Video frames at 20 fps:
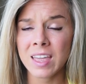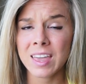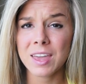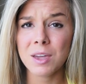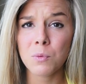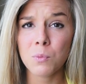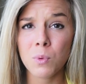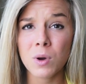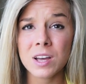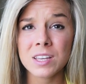
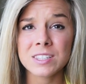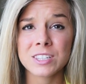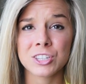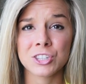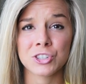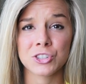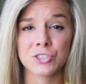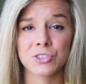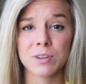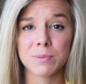it was
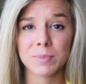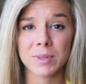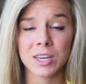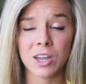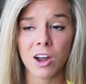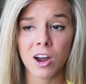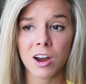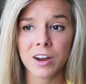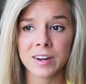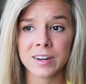extremely
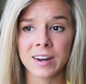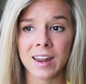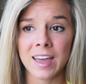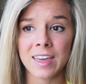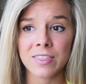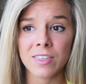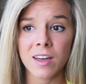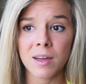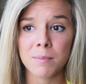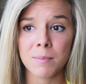hard, and
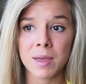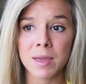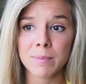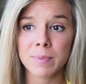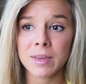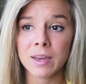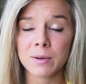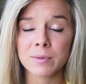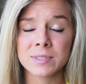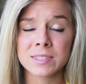I thought
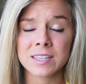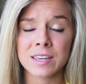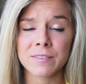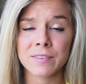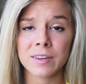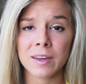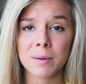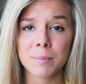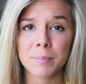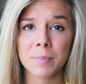maybe I was
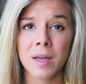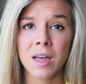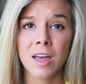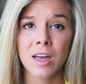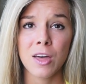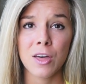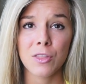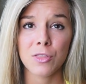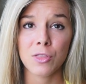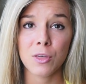giving up
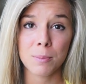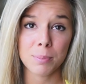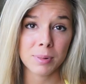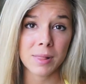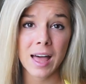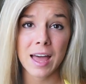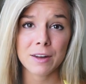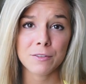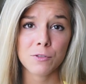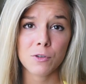the
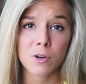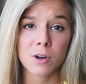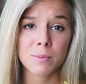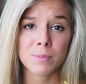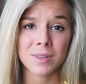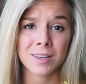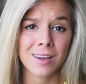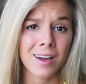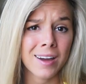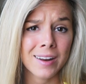
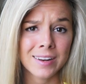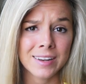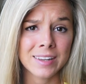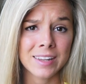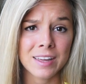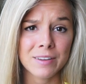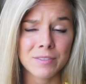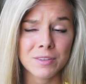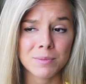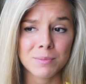platform that God
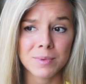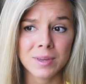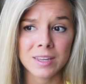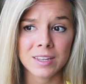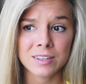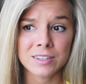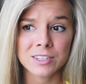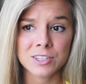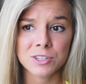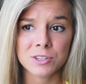had given
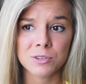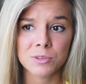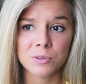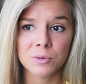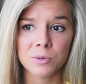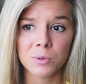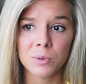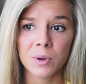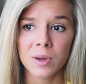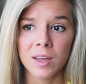me
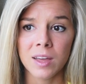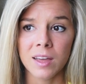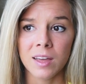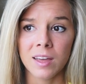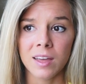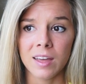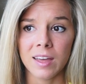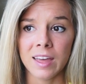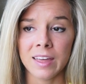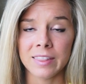to,
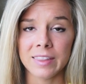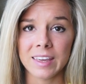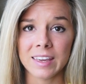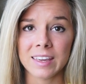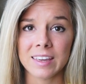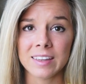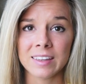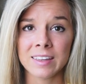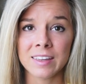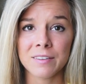and like
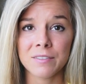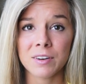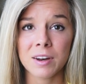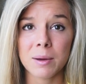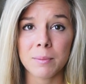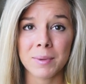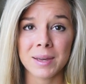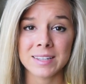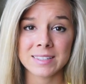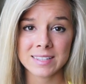giving
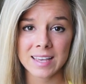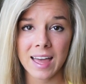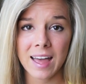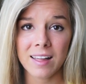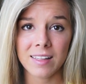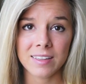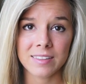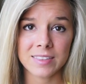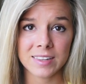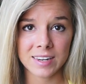up my
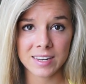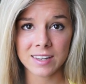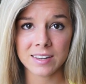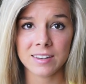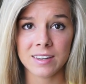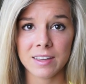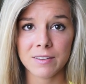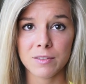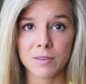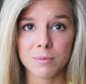talent that He
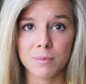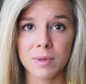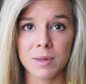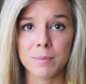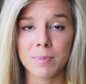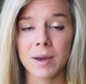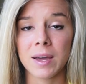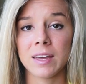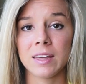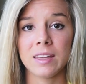had given me
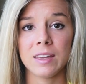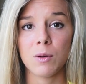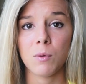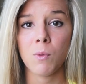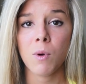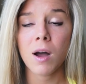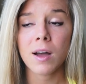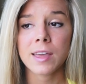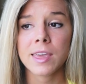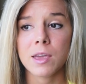by
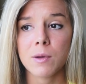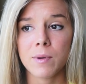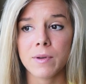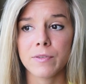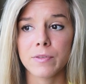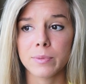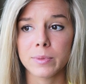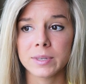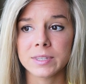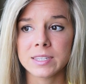walking away
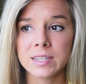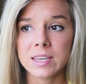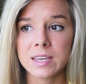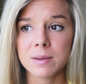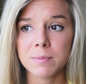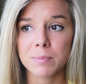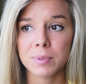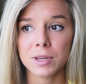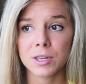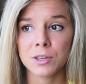from the
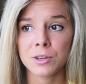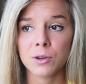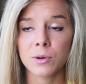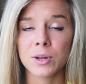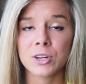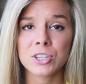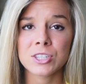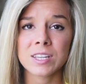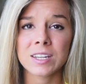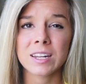team. But you know,
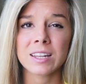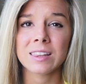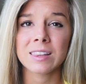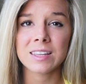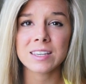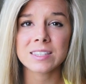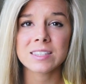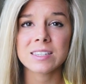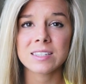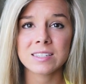I just had to
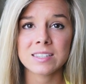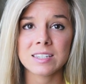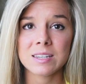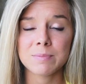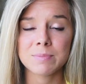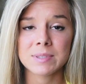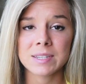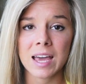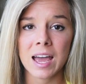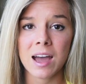listen
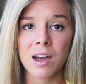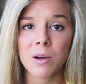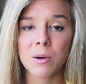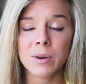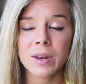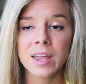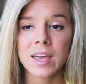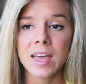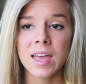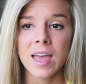deep
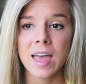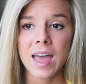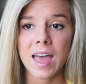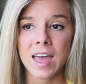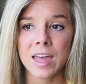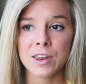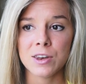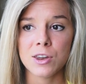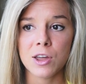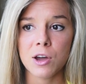down
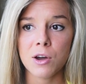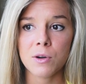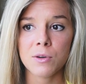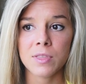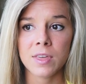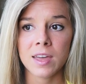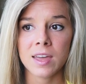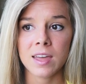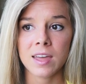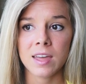and know
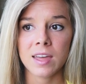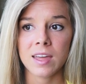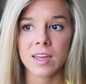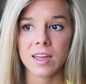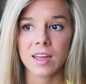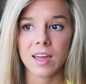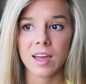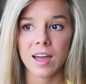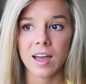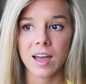
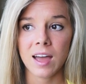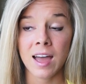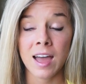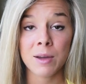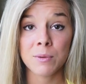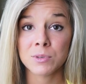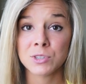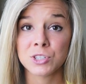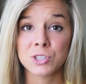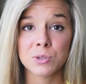that
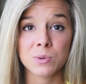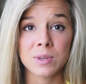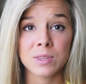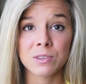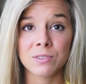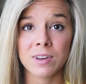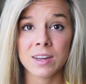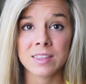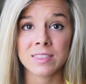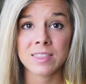I was doing
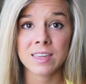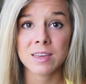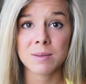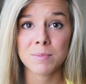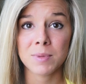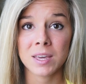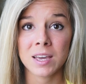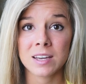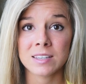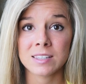the right
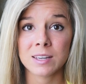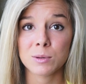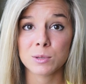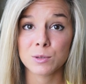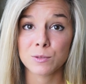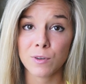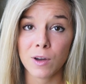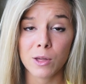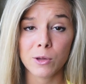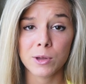thing because I
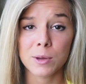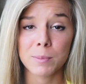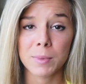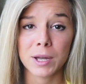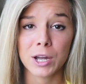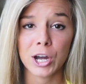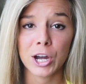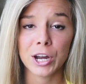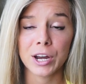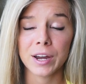was following
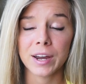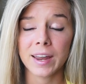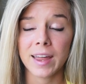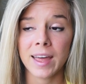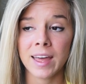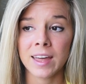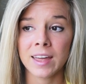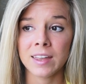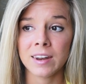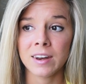my heart.
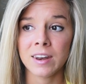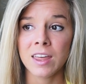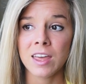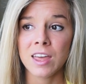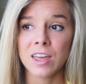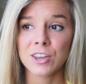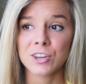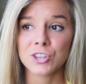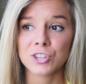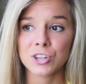And
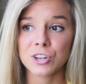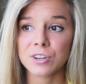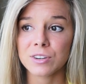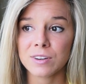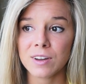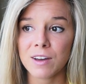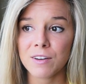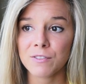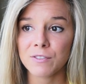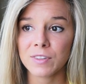sure
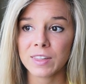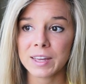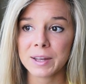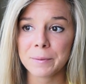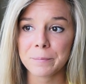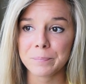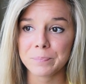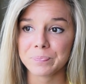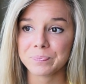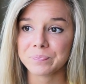enough,
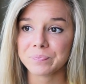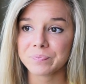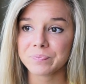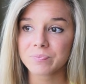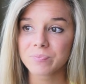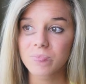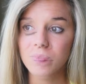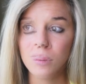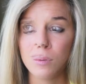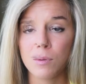like
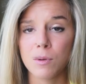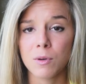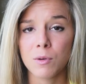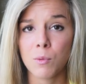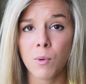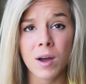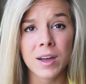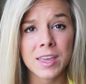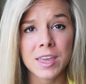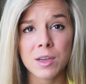
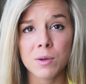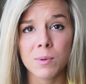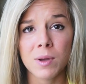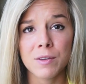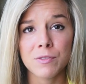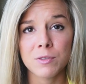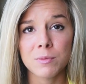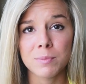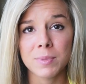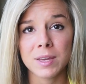walking
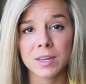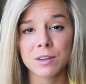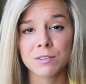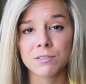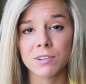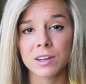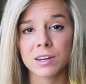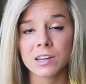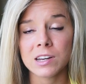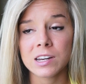away from being
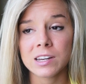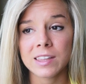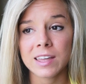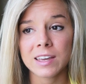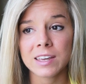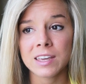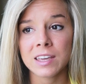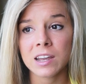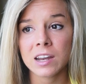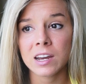a runner
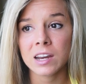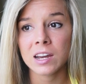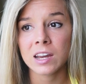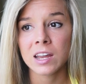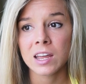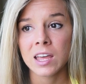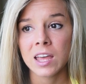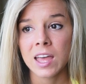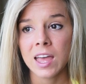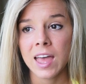that
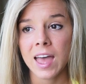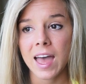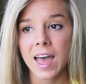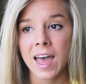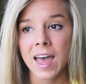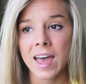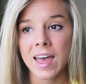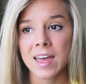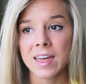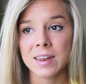year,
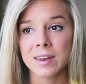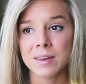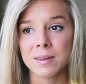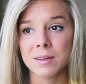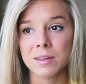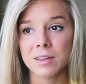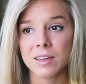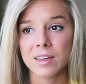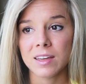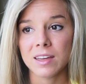
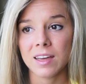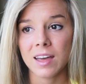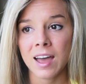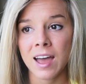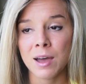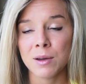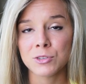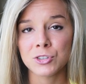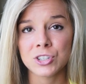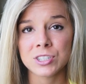and
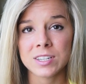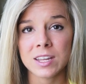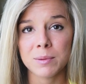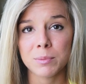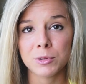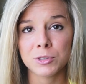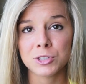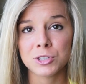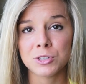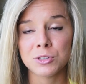I was just
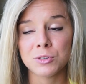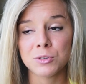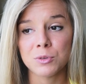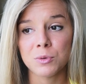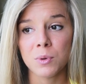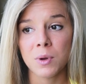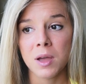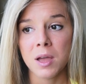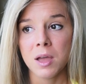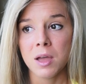able
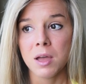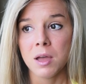to